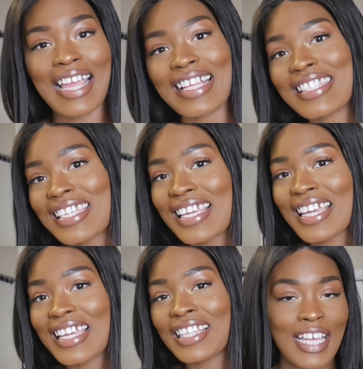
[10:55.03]

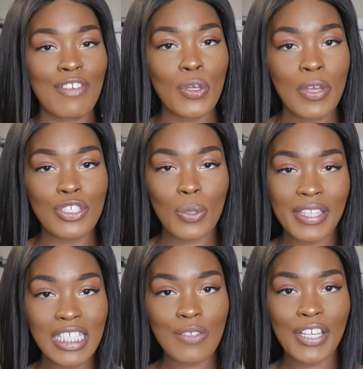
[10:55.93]
nineteen. And if you enjoyed
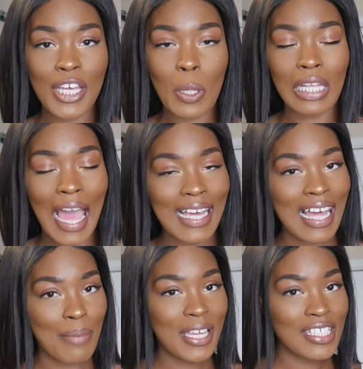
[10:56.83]
this video, like,
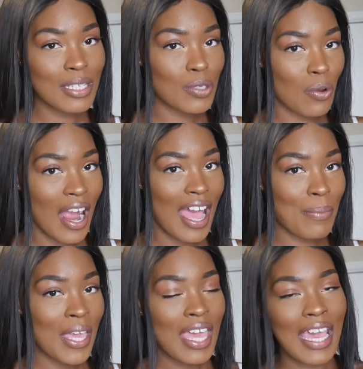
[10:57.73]
comment, and subscribe.
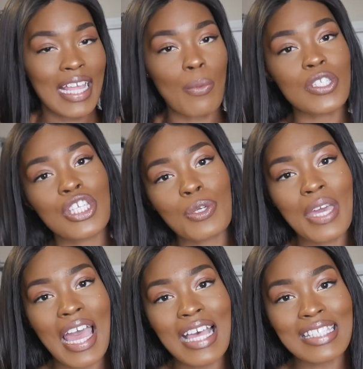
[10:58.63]
And I will see you
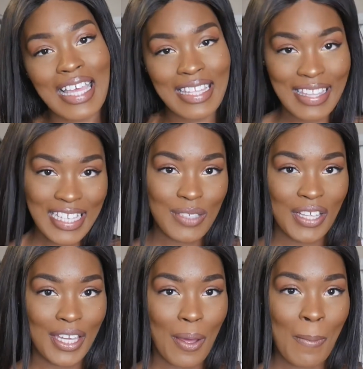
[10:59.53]
guys in the next
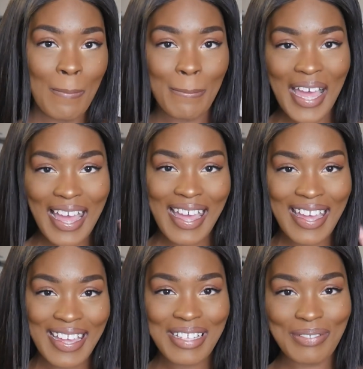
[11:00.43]
video. Bye.